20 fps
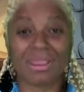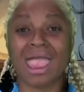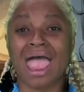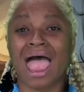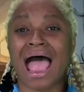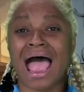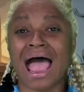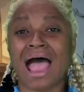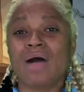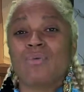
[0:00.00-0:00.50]

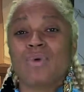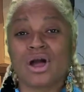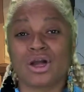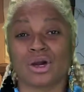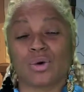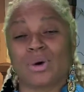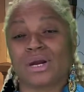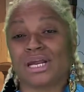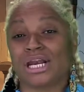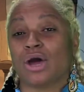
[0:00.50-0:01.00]
I want
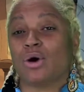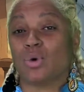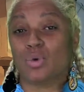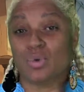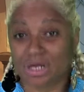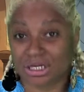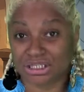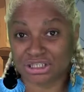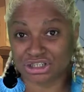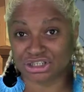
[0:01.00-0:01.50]
Queen
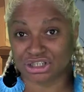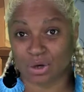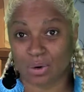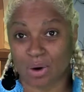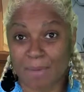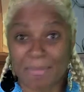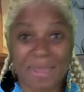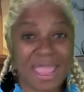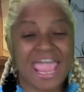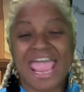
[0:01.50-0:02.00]
Una to show
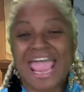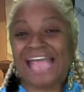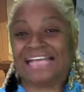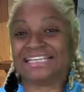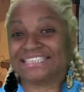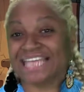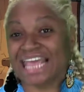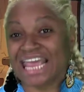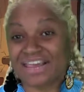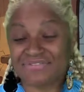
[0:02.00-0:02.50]
up and
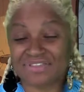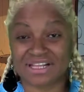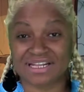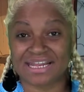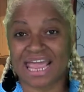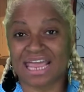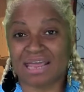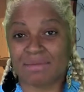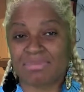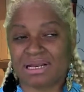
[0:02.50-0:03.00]
save the
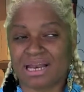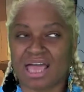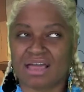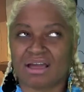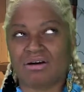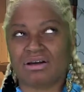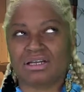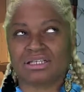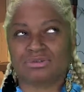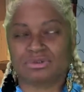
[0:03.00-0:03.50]
day and be like,
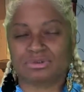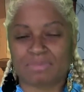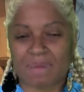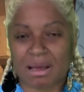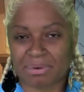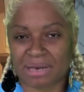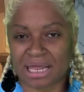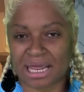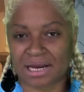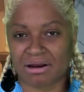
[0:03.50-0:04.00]
oh, this was my
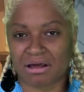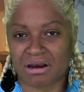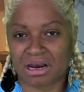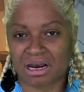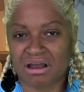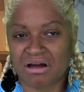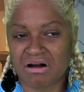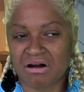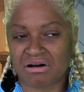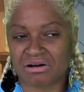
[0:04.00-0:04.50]
plan all
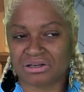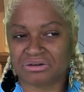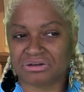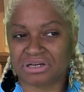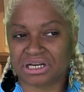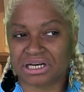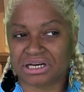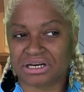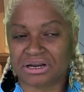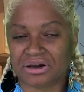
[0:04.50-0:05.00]
along. You
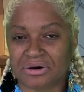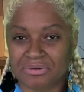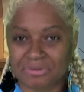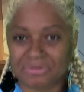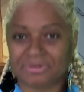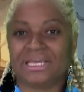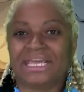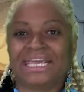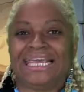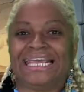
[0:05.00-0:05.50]
didn't know?
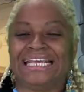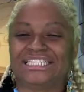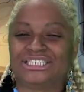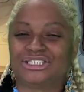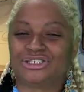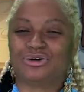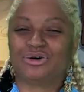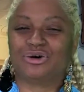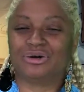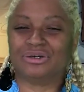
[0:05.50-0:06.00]
It's
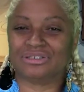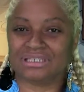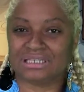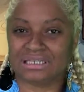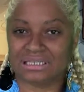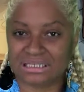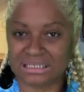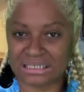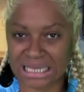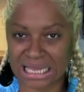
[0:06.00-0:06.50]
good,
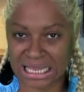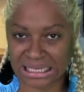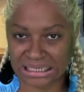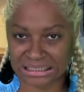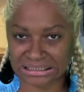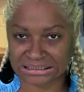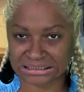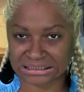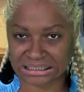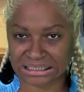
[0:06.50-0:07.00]

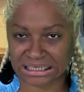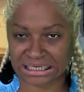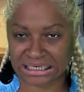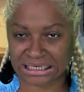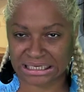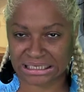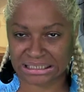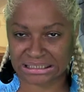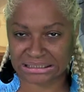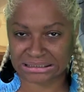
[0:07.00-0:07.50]
yes?
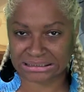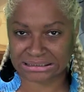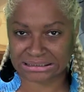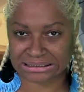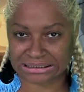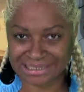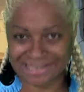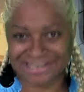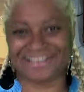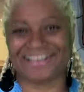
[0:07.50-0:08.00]
Is.
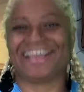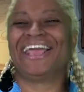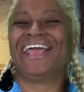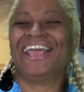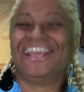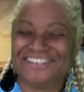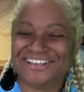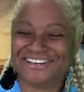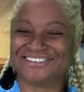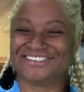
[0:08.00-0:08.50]

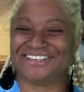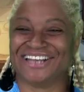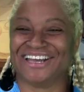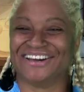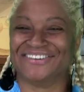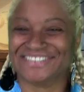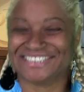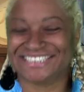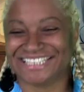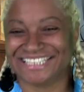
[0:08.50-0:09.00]
Don't you
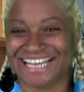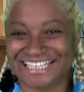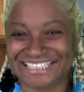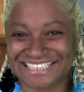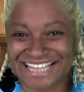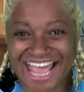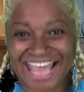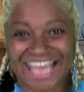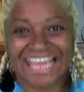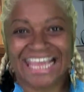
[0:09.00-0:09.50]
love when she does
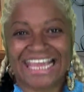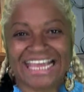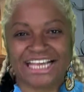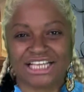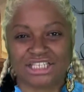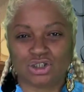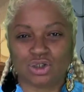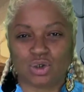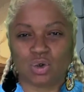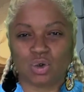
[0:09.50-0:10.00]
that?
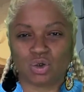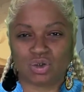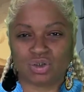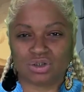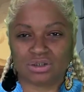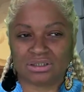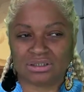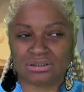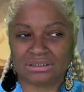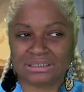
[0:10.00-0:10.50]
It's good,
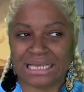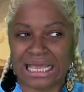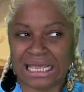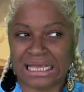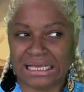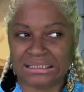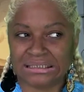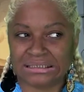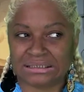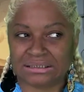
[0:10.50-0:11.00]

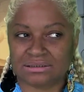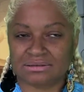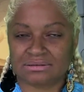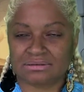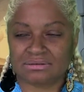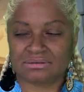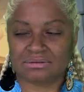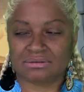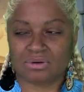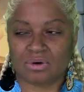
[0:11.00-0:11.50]
yes?
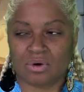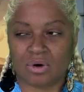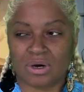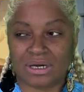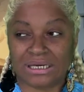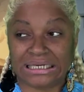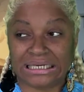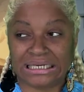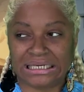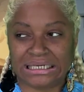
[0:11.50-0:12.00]
Or
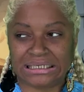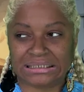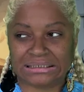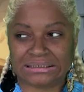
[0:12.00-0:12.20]
is.